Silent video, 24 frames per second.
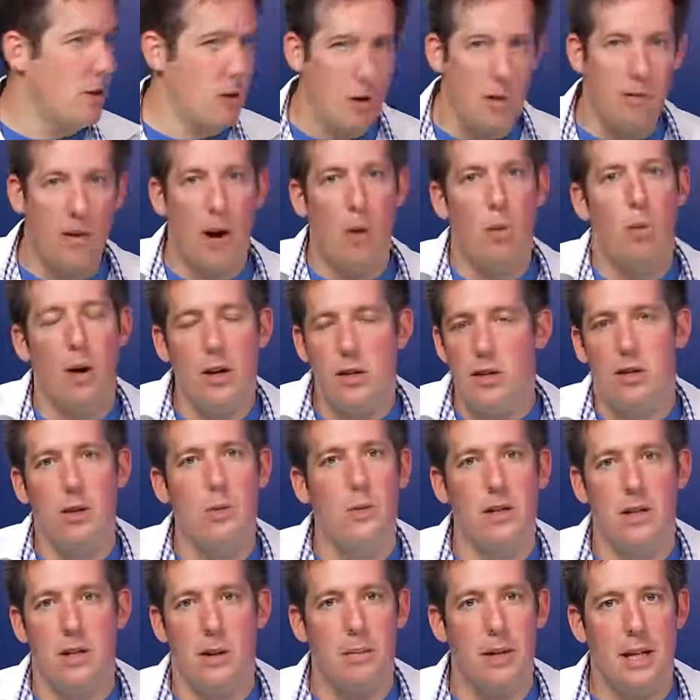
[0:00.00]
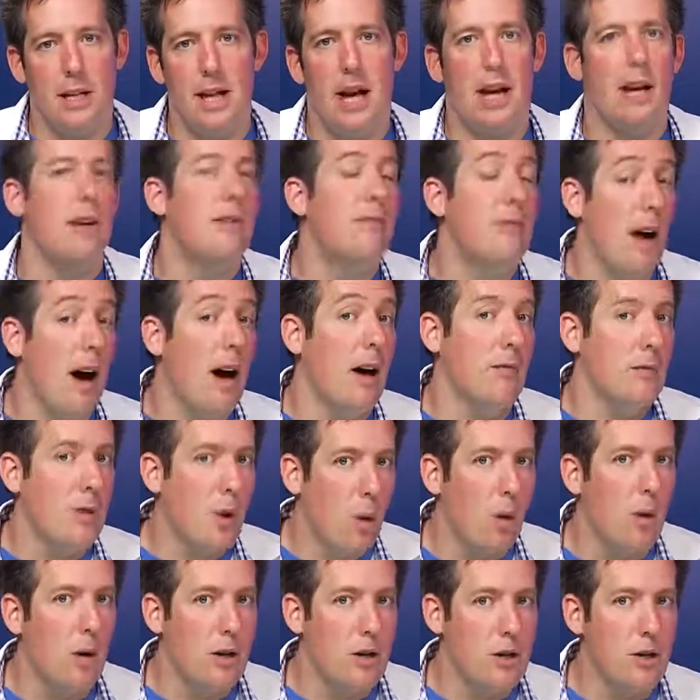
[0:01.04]
So if I was doing something that involved
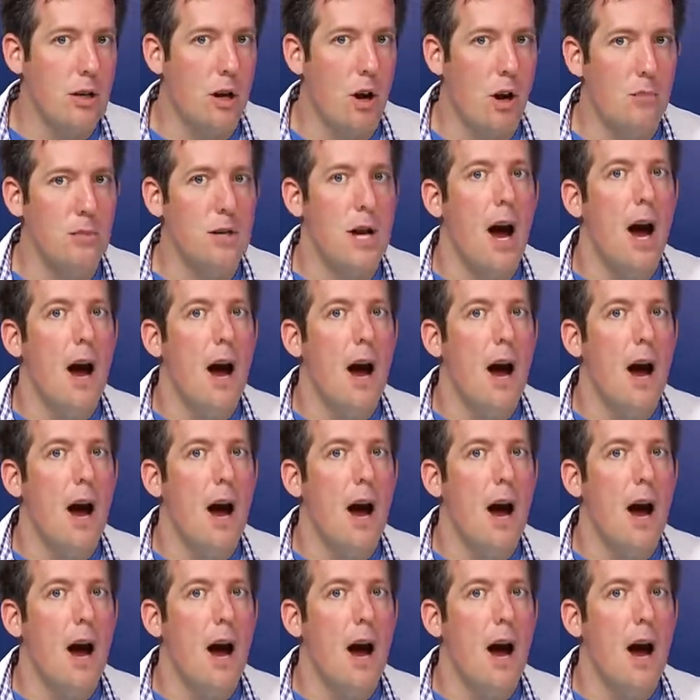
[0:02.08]
horoscopes,